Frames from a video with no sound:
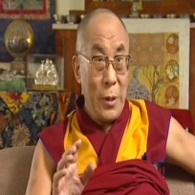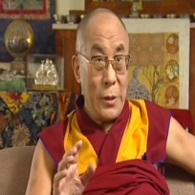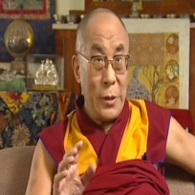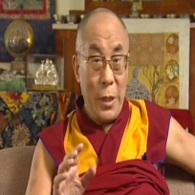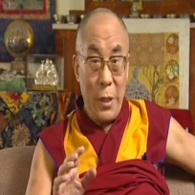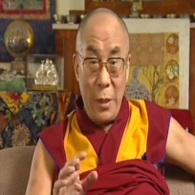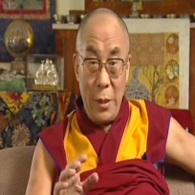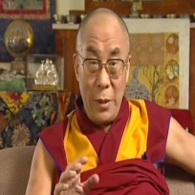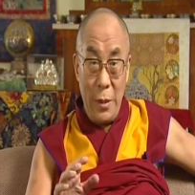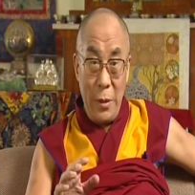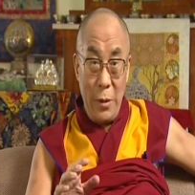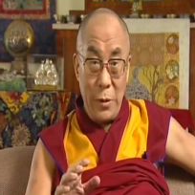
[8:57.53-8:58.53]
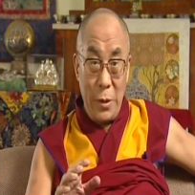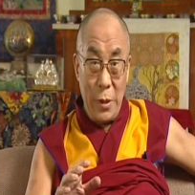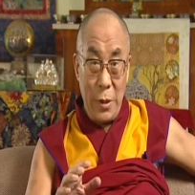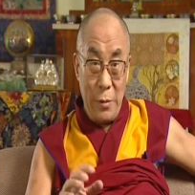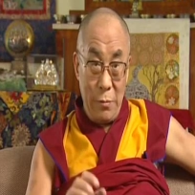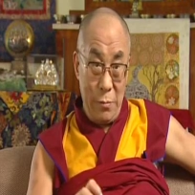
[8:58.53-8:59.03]
is the you
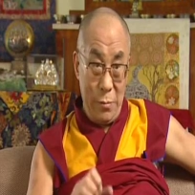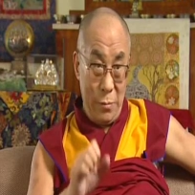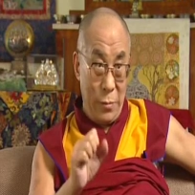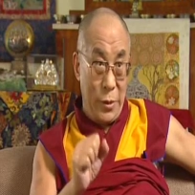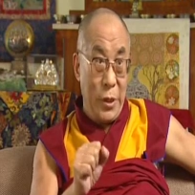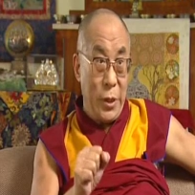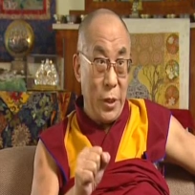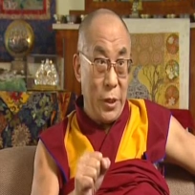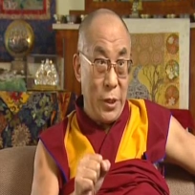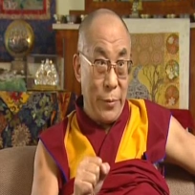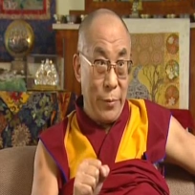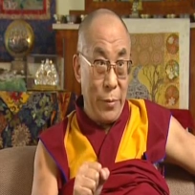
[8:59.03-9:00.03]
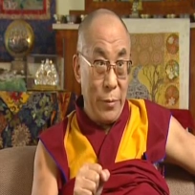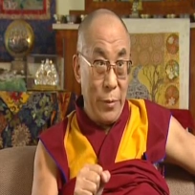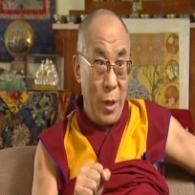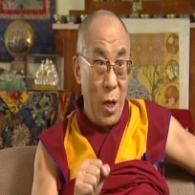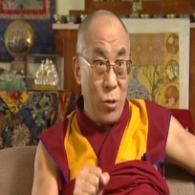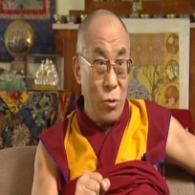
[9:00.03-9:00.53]
see dictatorship
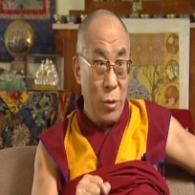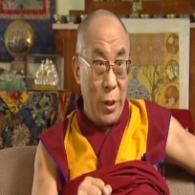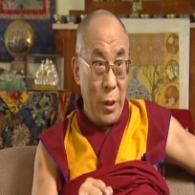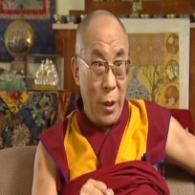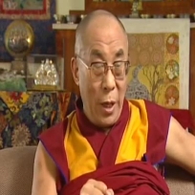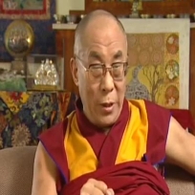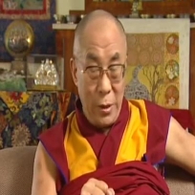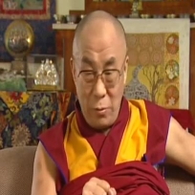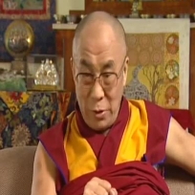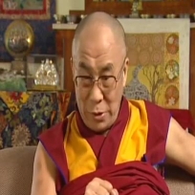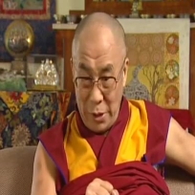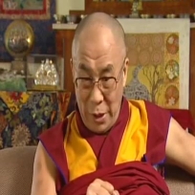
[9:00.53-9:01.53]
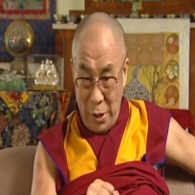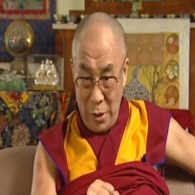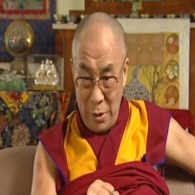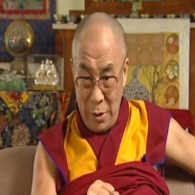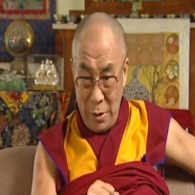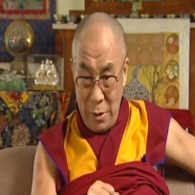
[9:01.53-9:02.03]
actually I think what's say
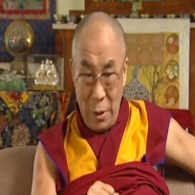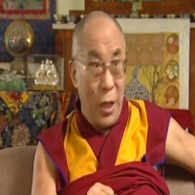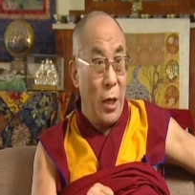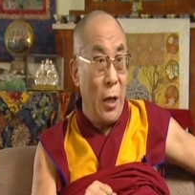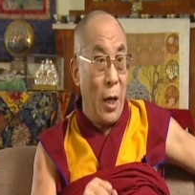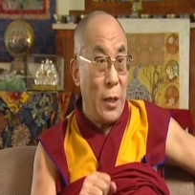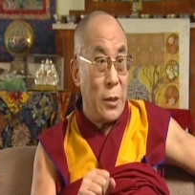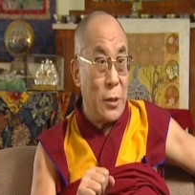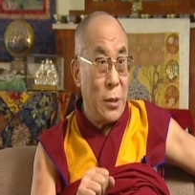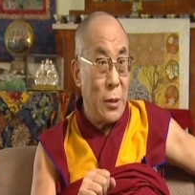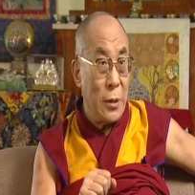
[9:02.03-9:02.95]
legalized,